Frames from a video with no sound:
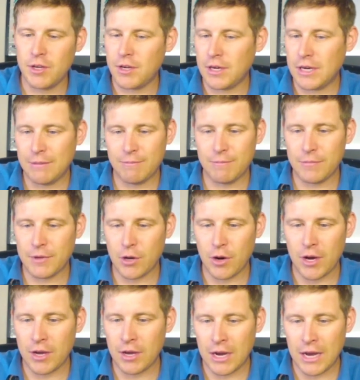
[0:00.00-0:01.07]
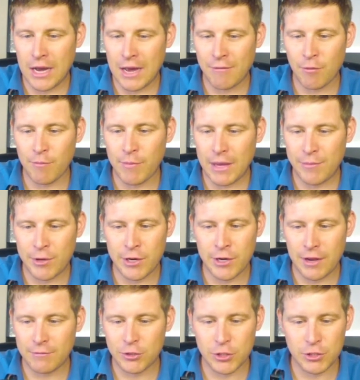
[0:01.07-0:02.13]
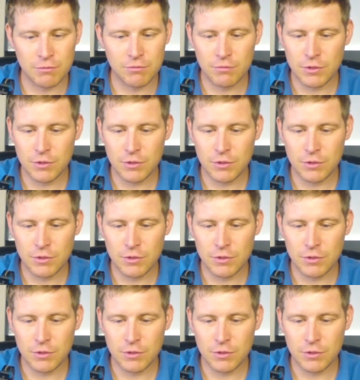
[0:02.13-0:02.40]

I haven't babied it. I've just